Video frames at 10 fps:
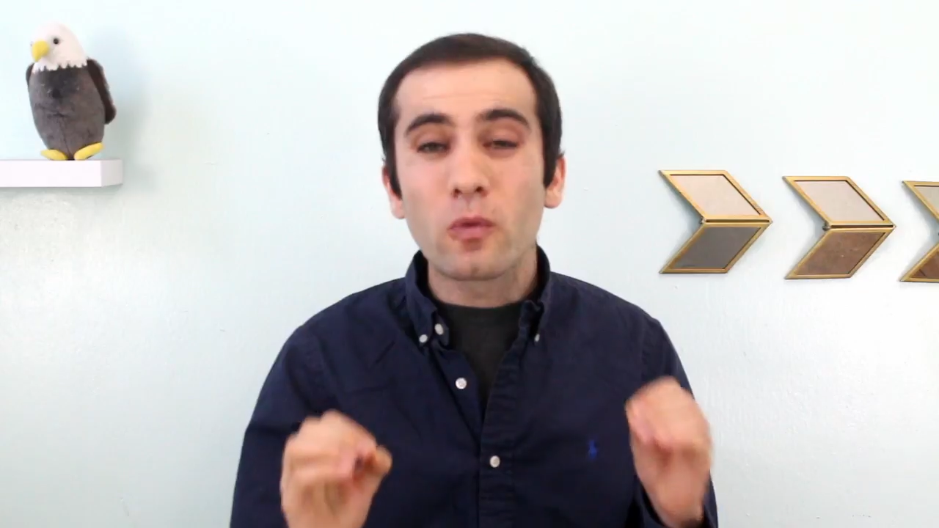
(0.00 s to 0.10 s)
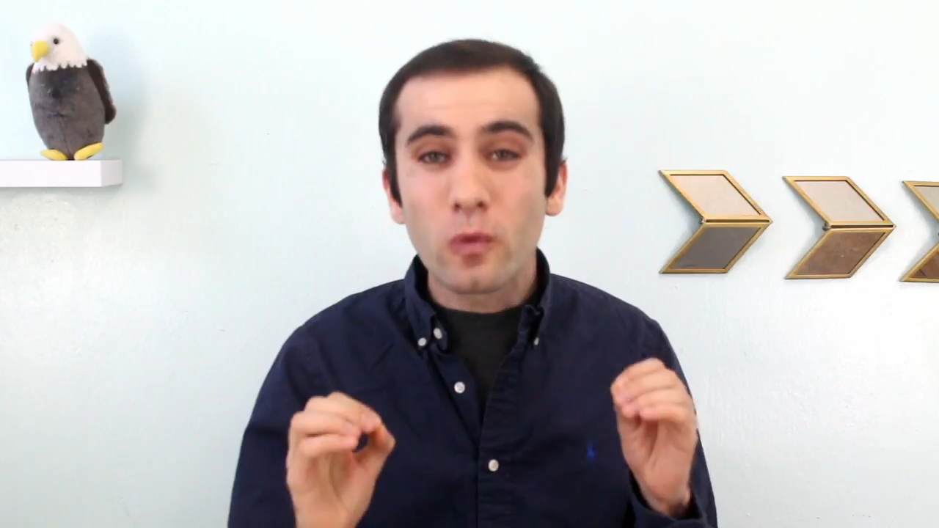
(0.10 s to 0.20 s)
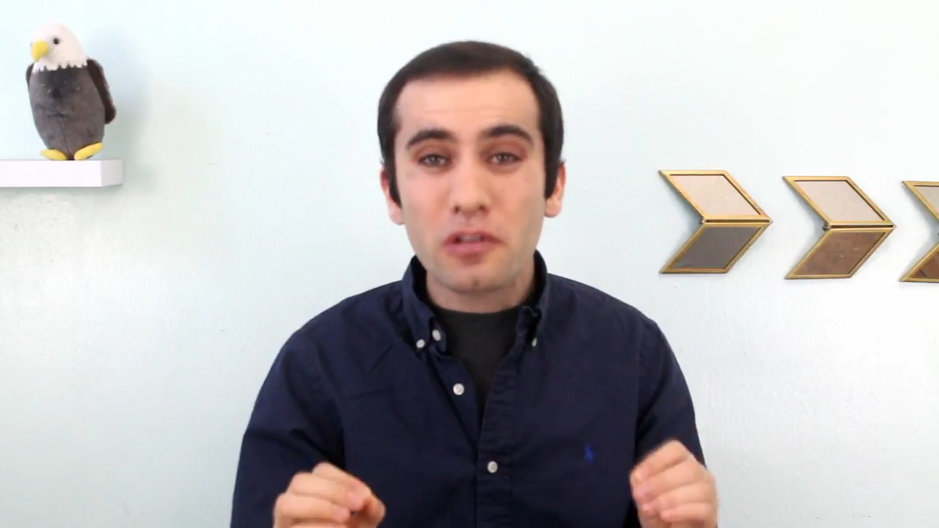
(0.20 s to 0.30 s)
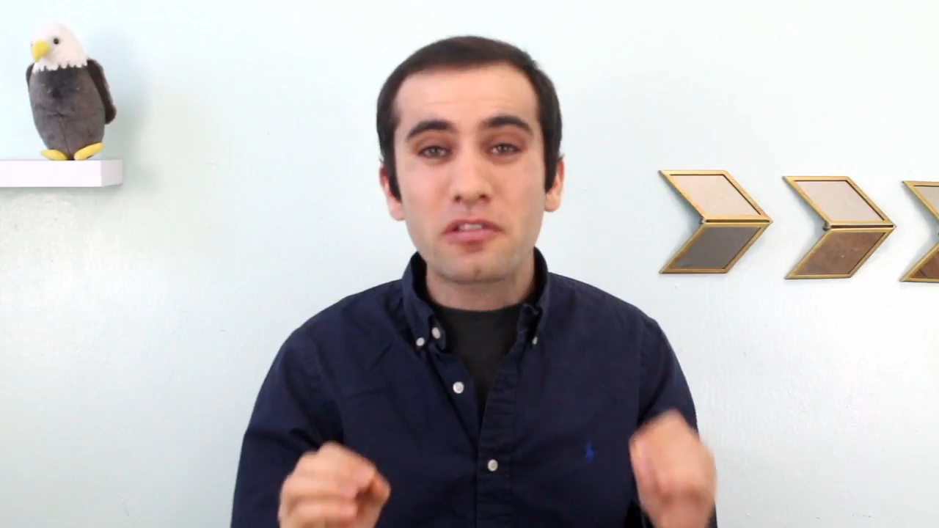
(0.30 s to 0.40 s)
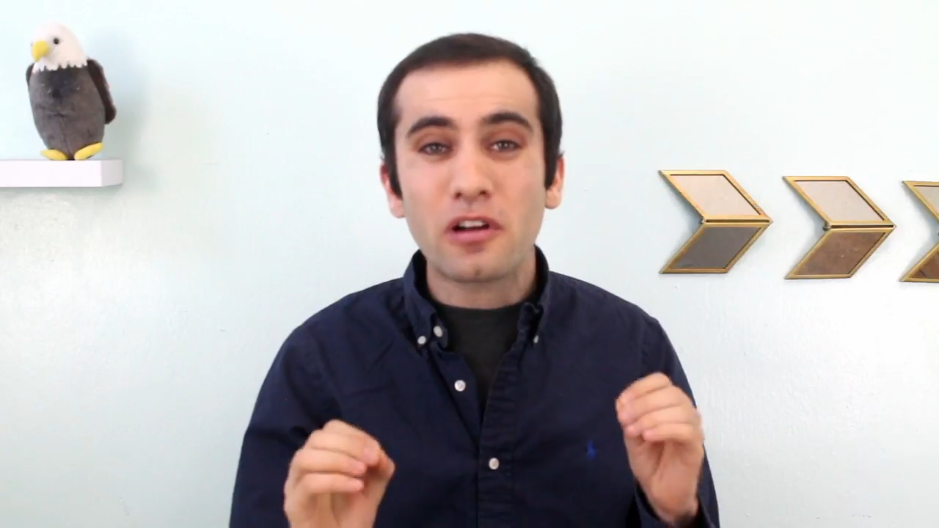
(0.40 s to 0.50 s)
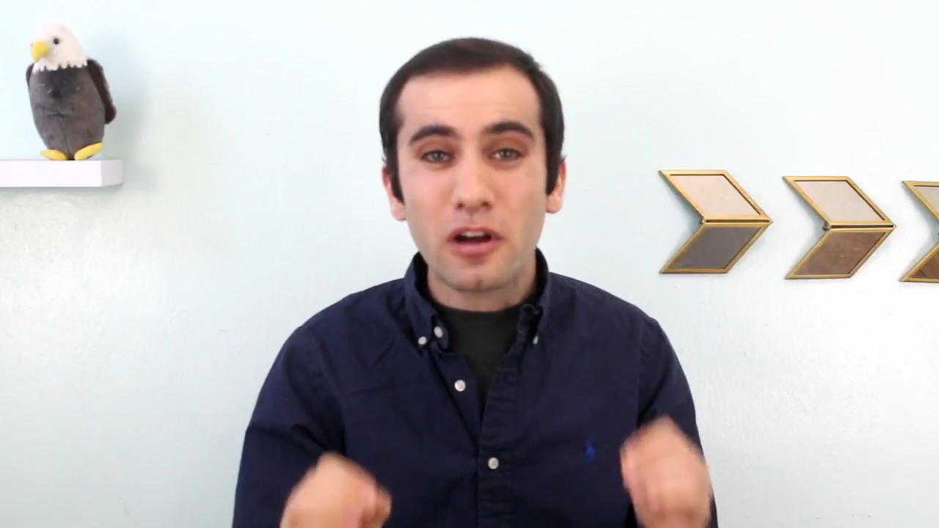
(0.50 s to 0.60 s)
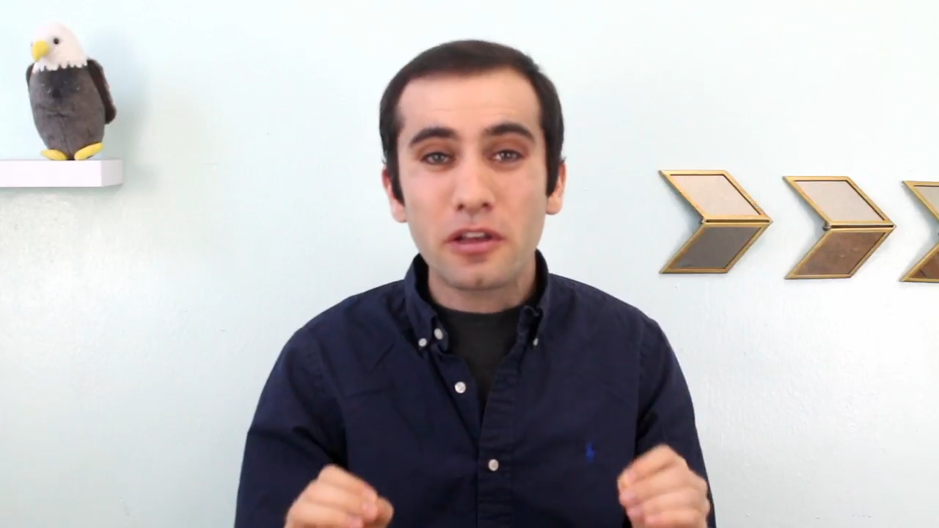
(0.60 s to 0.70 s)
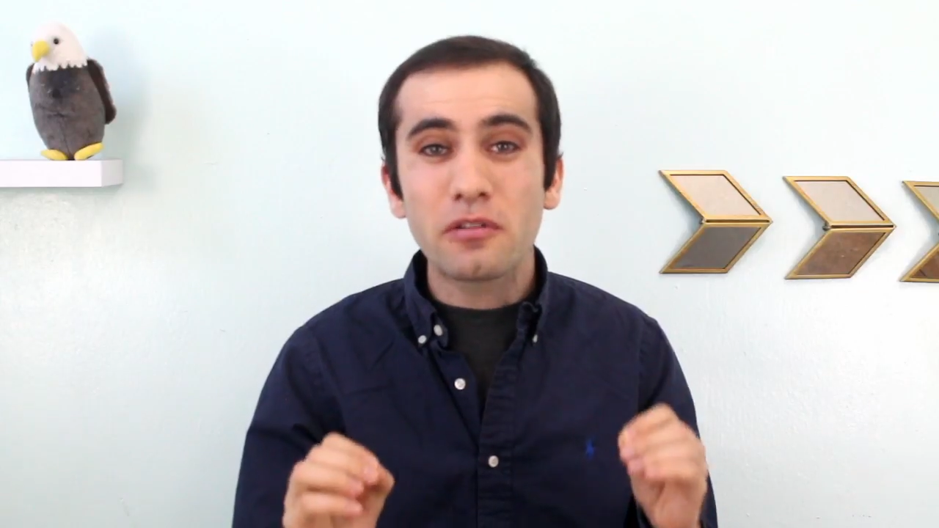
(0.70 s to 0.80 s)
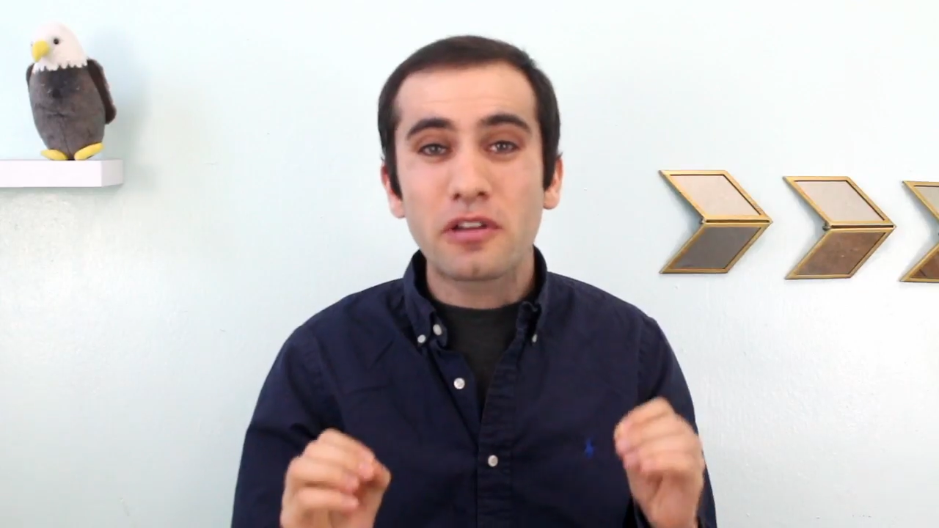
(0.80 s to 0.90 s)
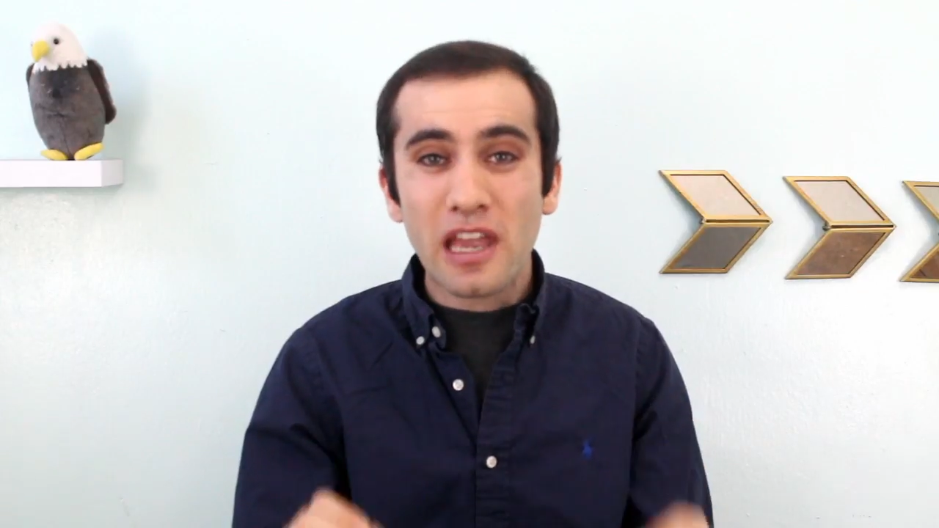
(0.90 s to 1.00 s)
worst
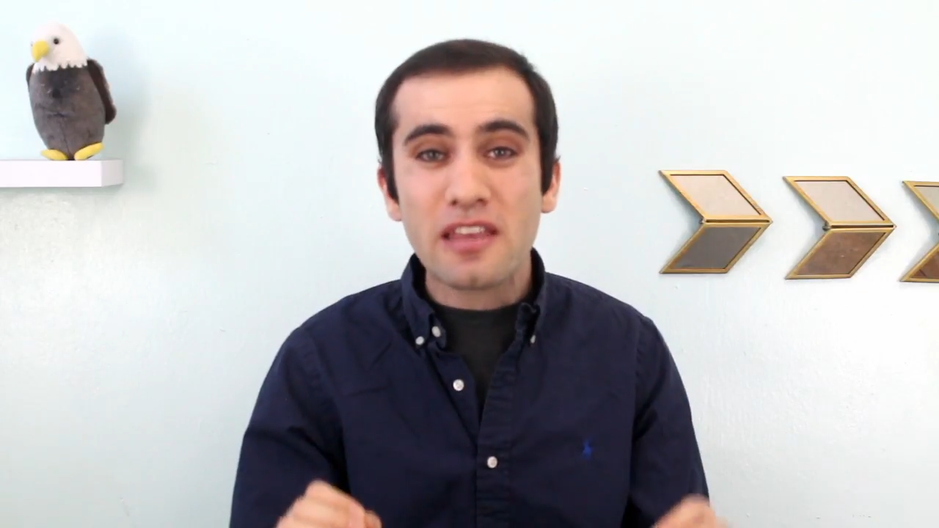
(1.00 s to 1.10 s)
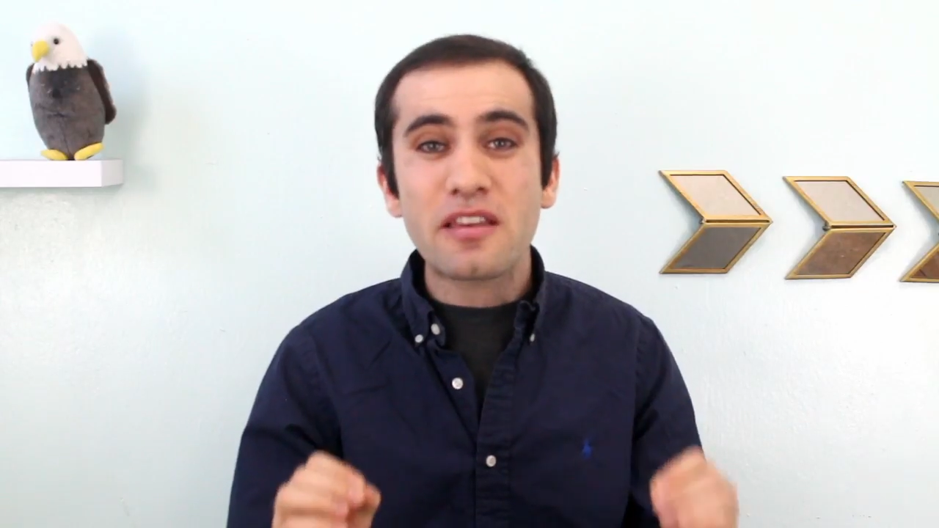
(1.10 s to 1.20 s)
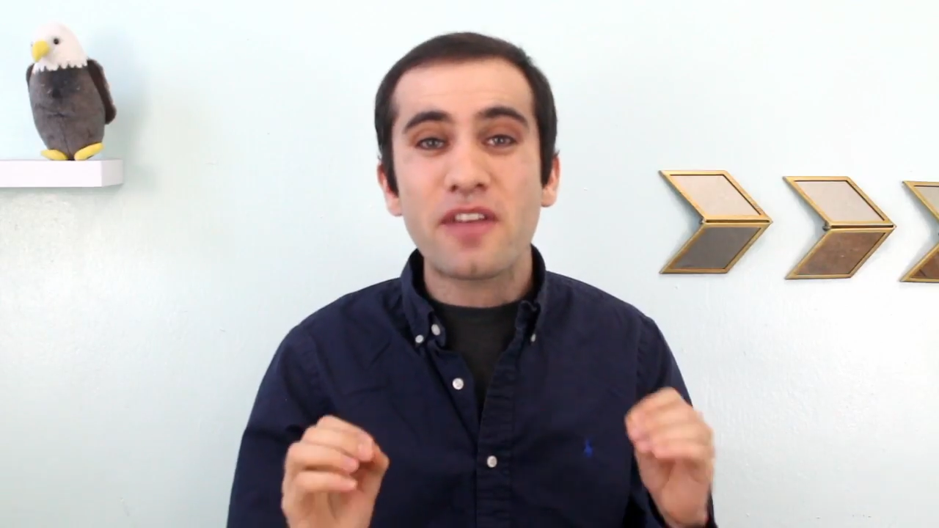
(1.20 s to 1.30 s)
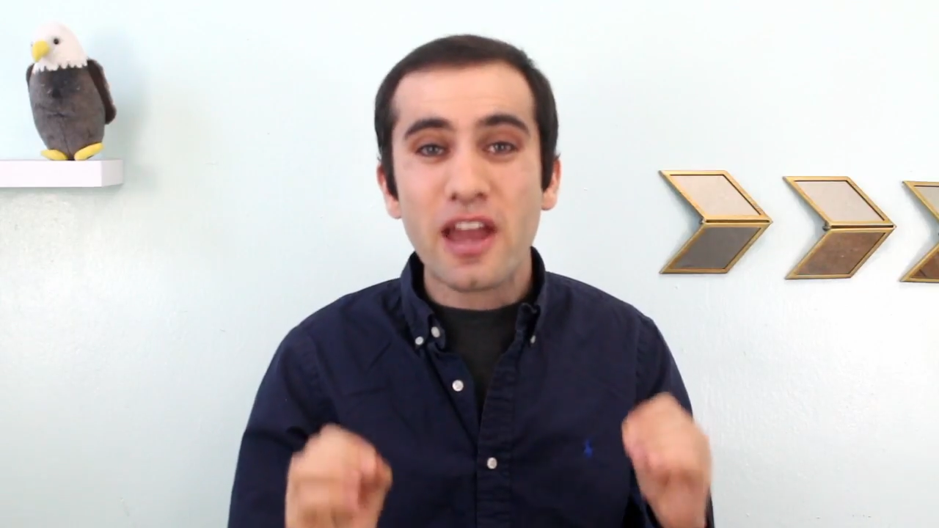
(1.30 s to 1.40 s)
argued case I've